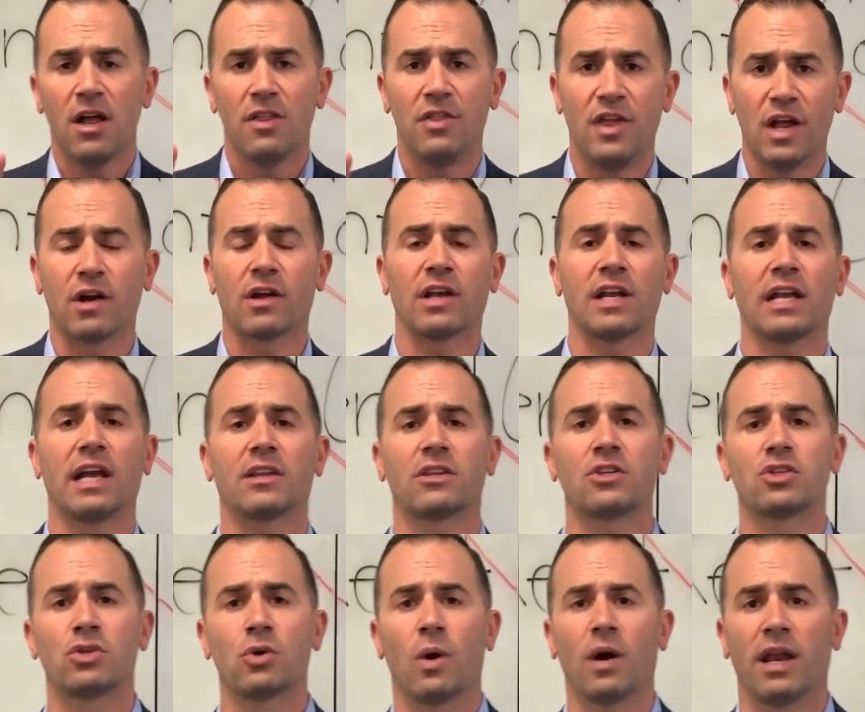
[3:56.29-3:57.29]
They're going to get the
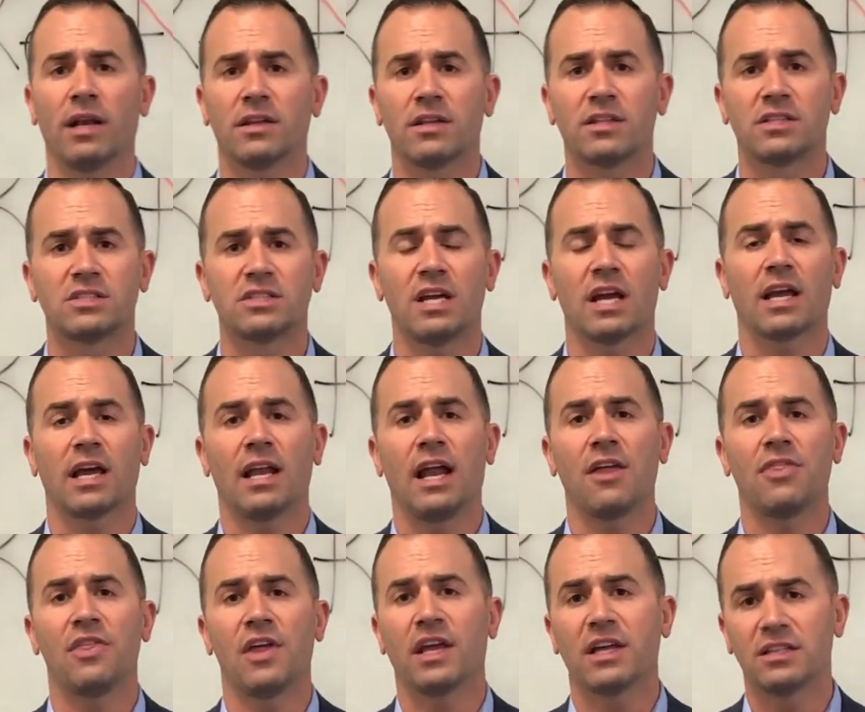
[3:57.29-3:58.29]
short end of the stick, and
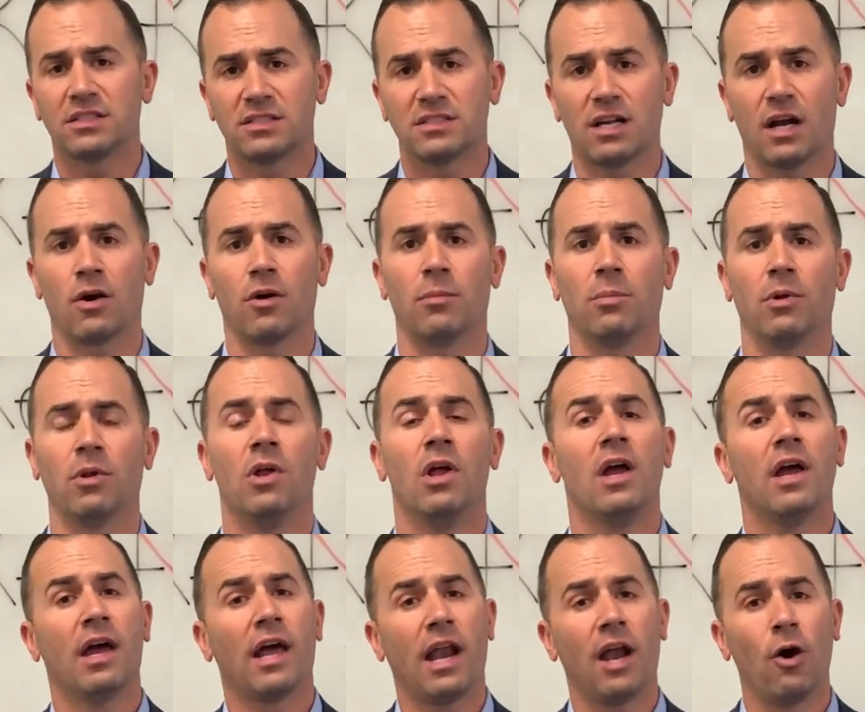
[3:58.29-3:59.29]
I think it's terrible.
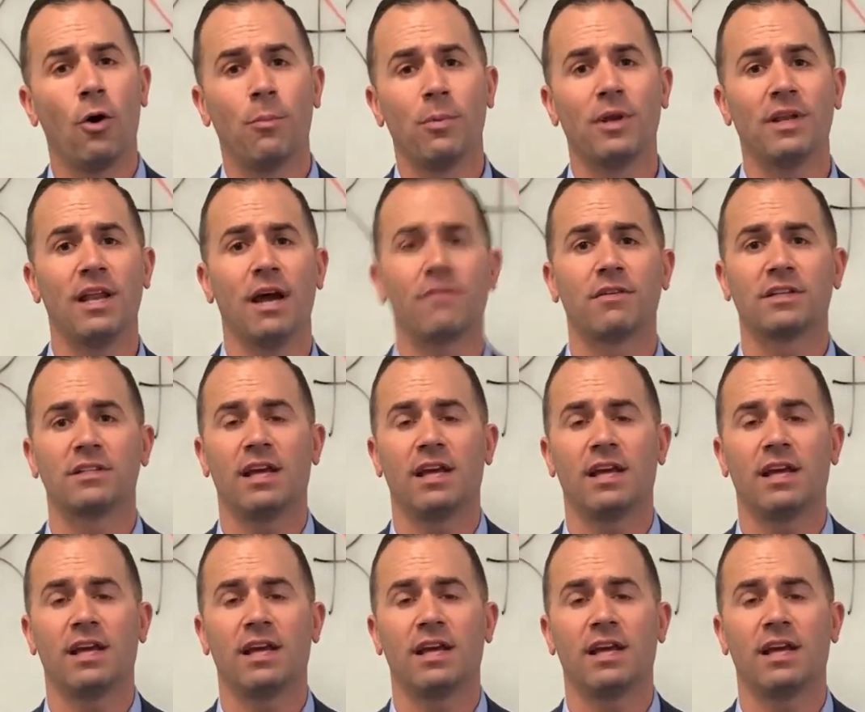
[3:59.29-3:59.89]
And I hope we never